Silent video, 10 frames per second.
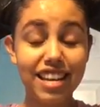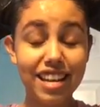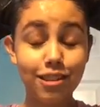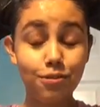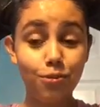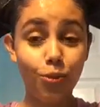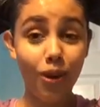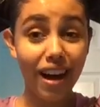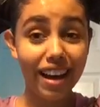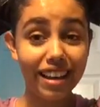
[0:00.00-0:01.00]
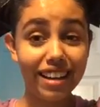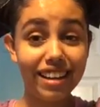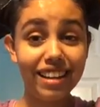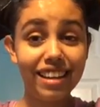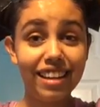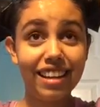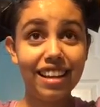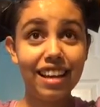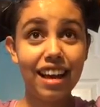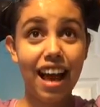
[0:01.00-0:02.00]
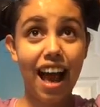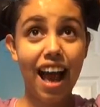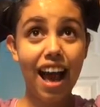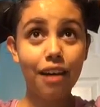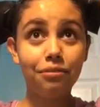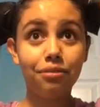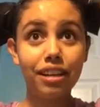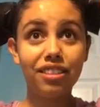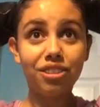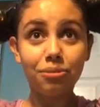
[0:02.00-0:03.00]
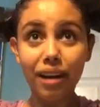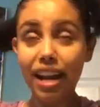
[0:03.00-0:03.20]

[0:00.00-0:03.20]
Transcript: guess what? Halfway through